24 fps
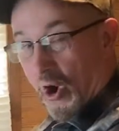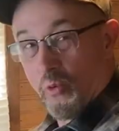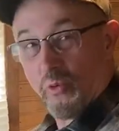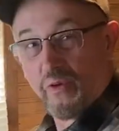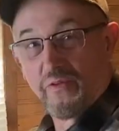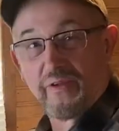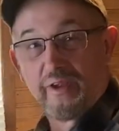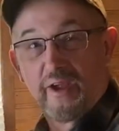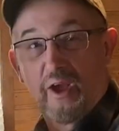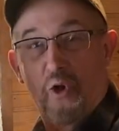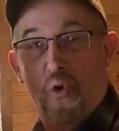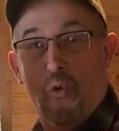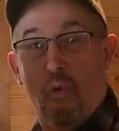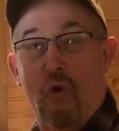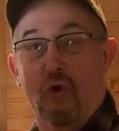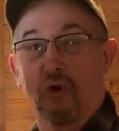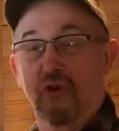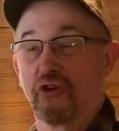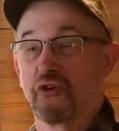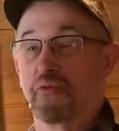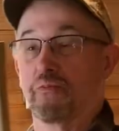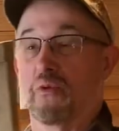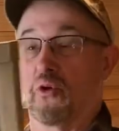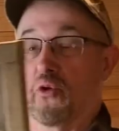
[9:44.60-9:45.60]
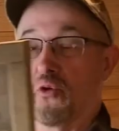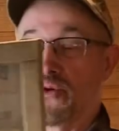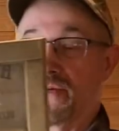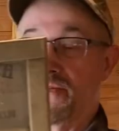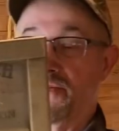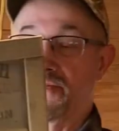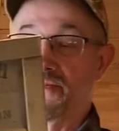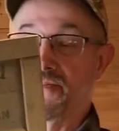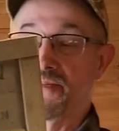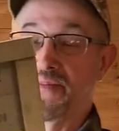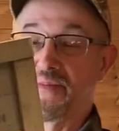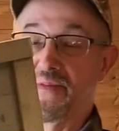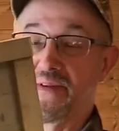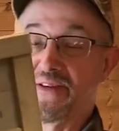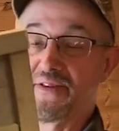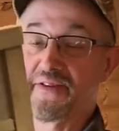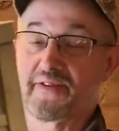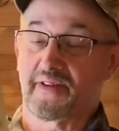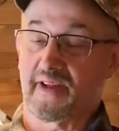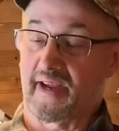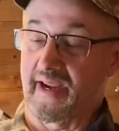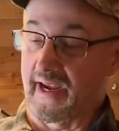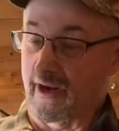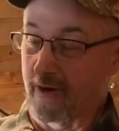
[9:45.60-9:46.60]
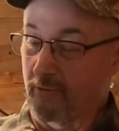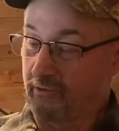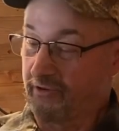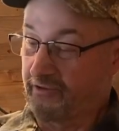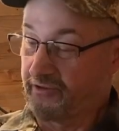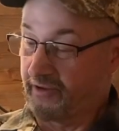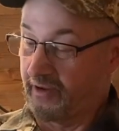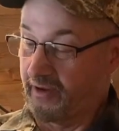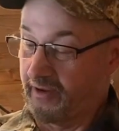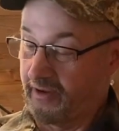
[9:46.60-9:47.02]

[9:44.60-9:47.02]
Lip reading: with the old washboard. This thing was